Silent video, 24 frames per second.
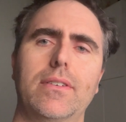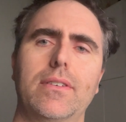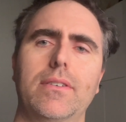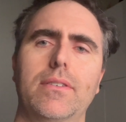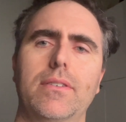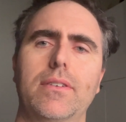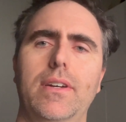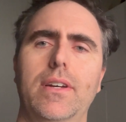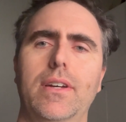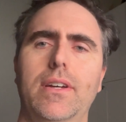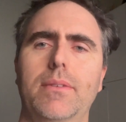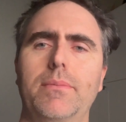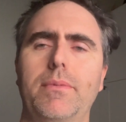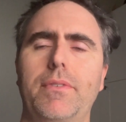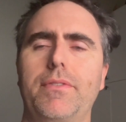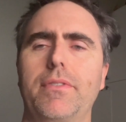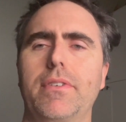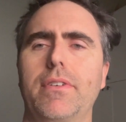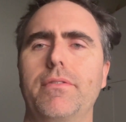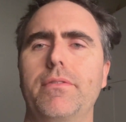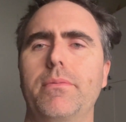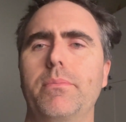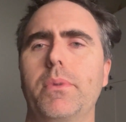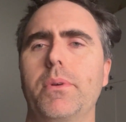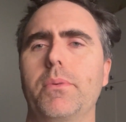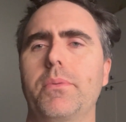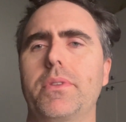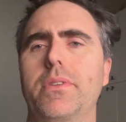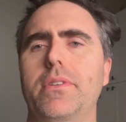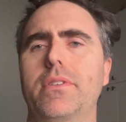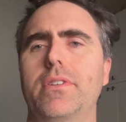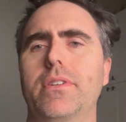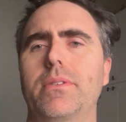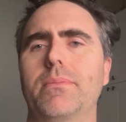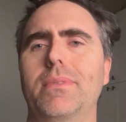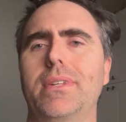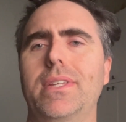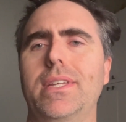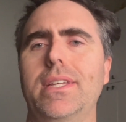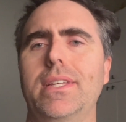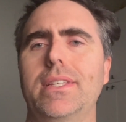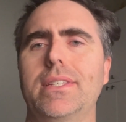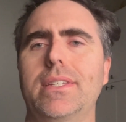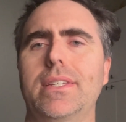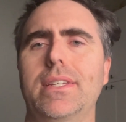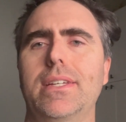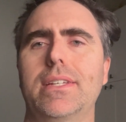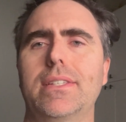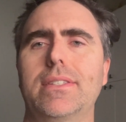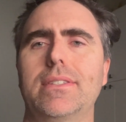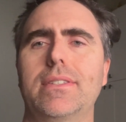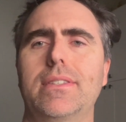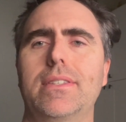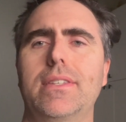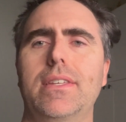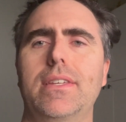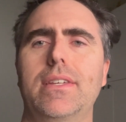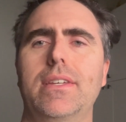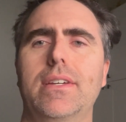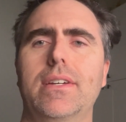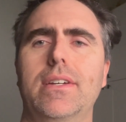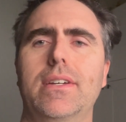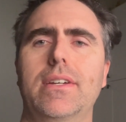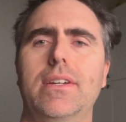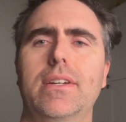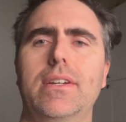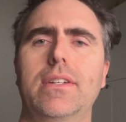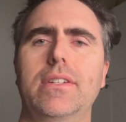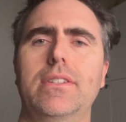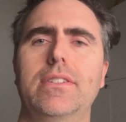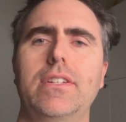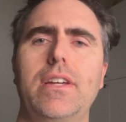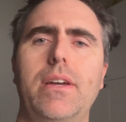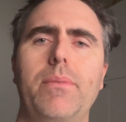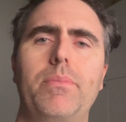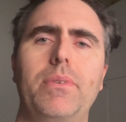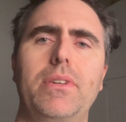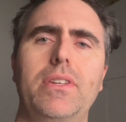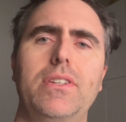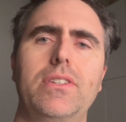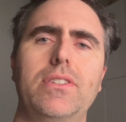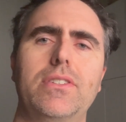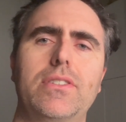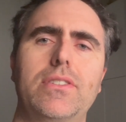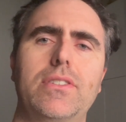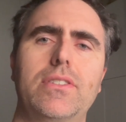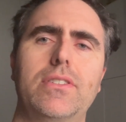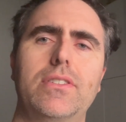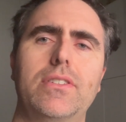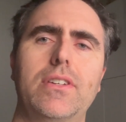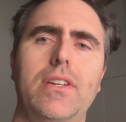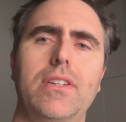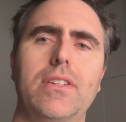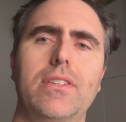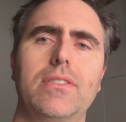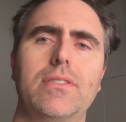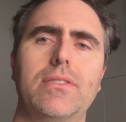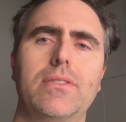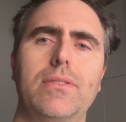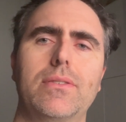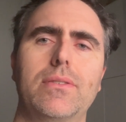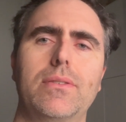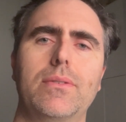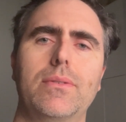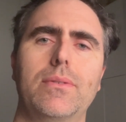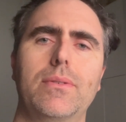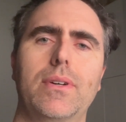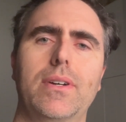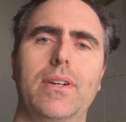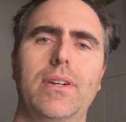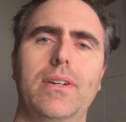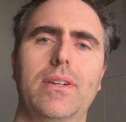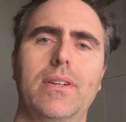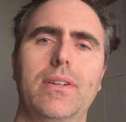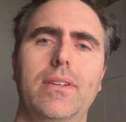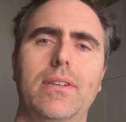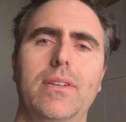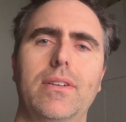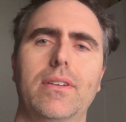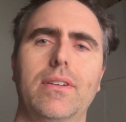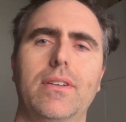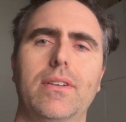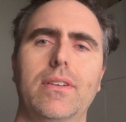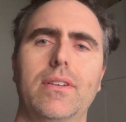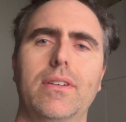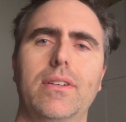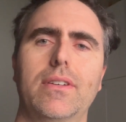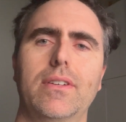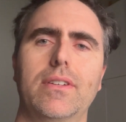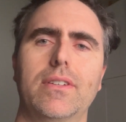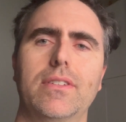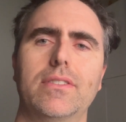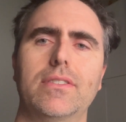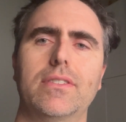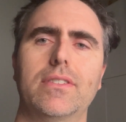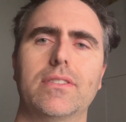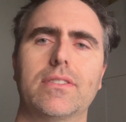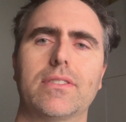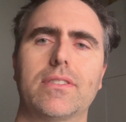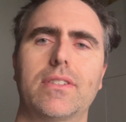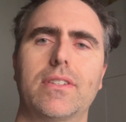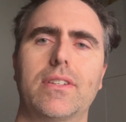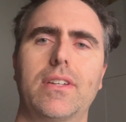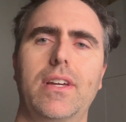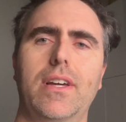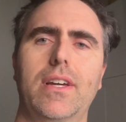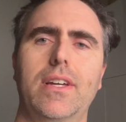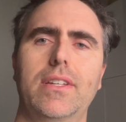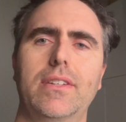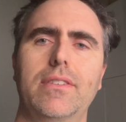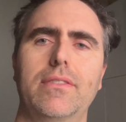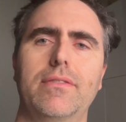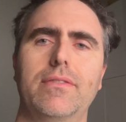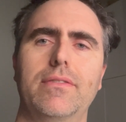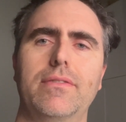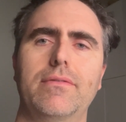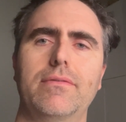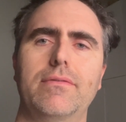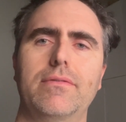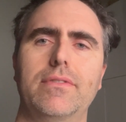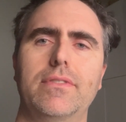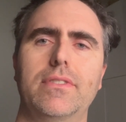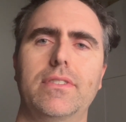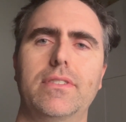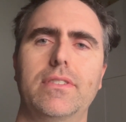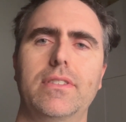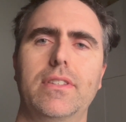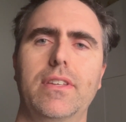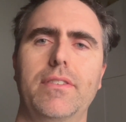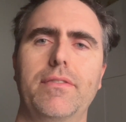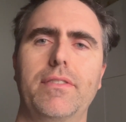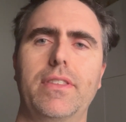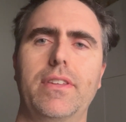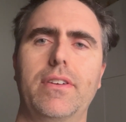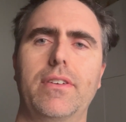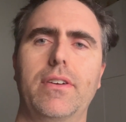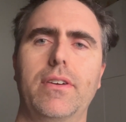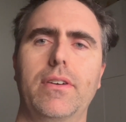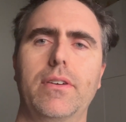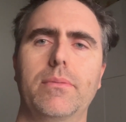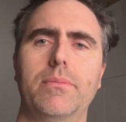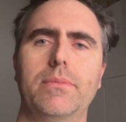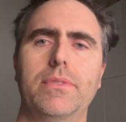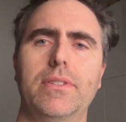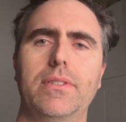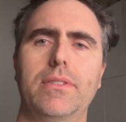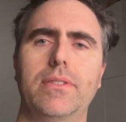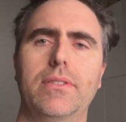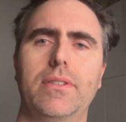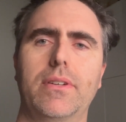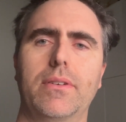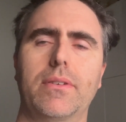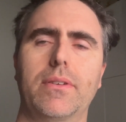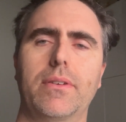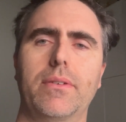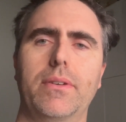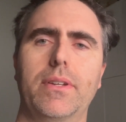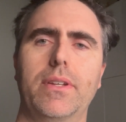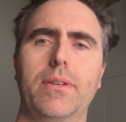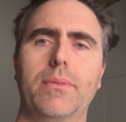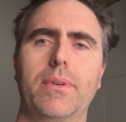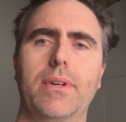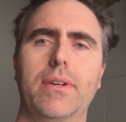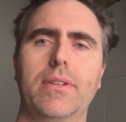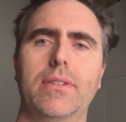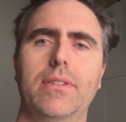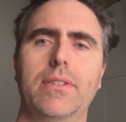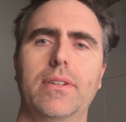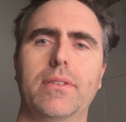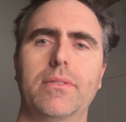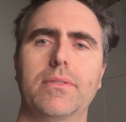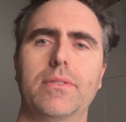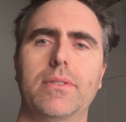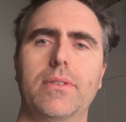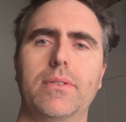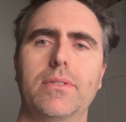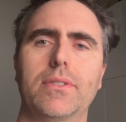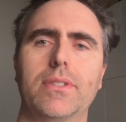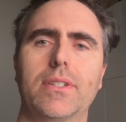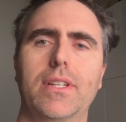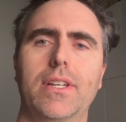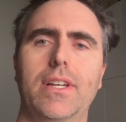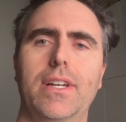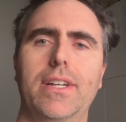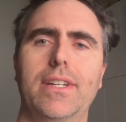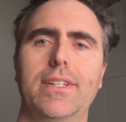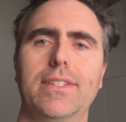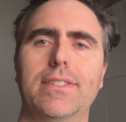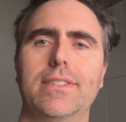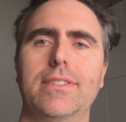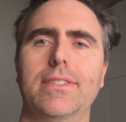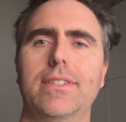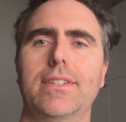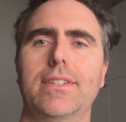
If you're unfamiliar with the term neet, it's the Japanese shut-ins who just live in their homes and don't go anywhere and don't socialize.